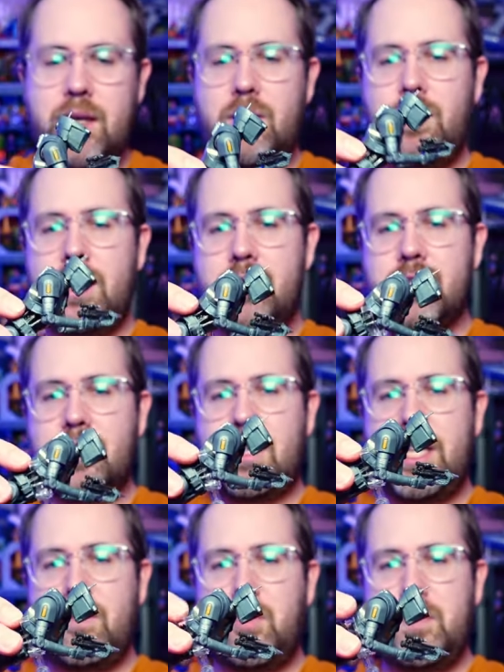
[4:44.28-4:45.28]
and we can just
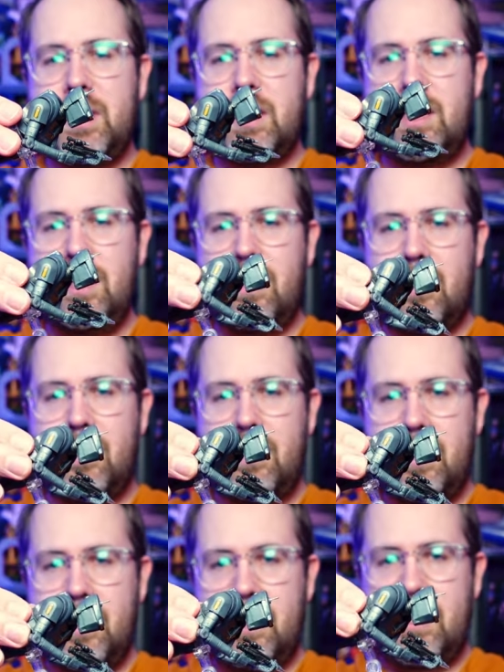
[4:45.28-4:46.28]
clamp him in here,
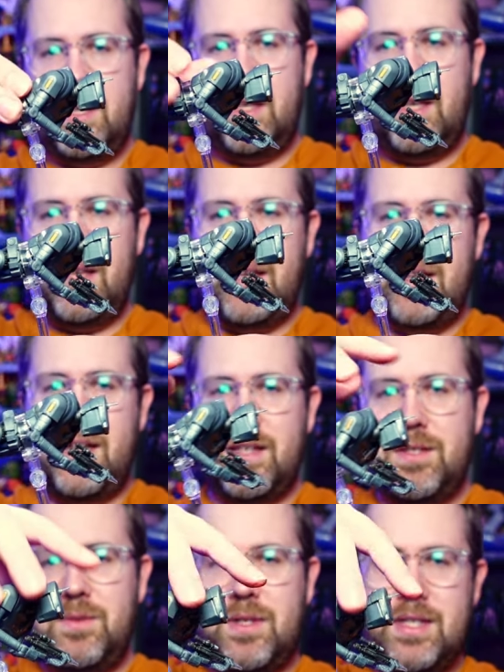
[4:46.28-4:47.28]
and
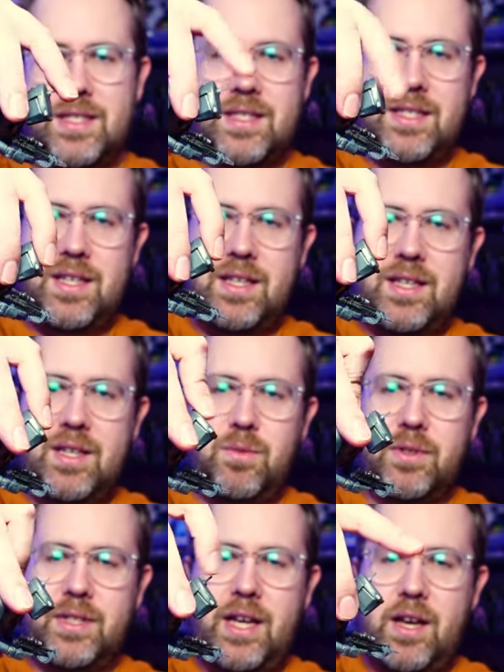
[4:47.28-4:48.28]
as you can see, he
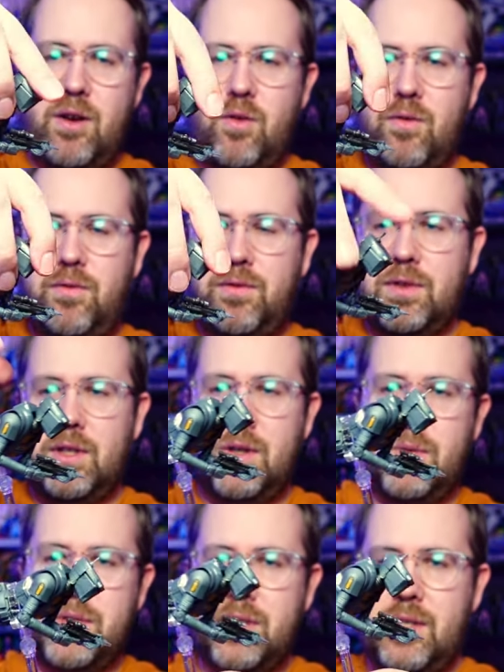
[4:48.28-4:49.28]
will now
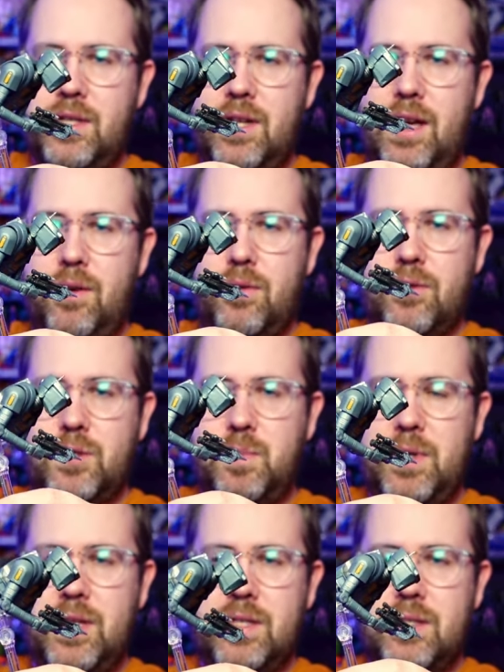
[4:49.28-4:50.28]
float in outer
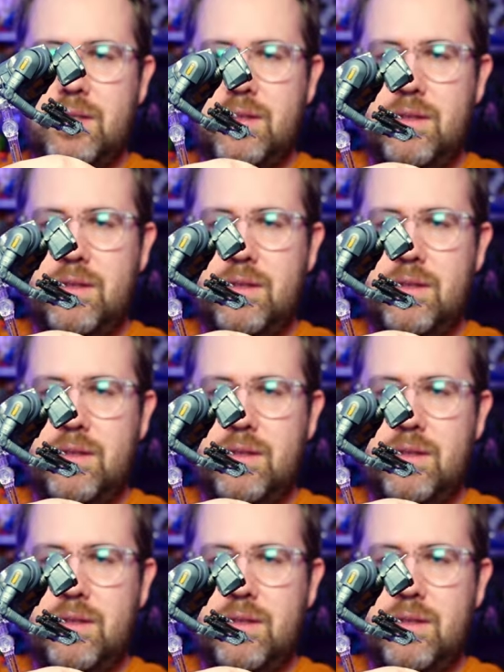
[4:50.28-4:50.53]
space.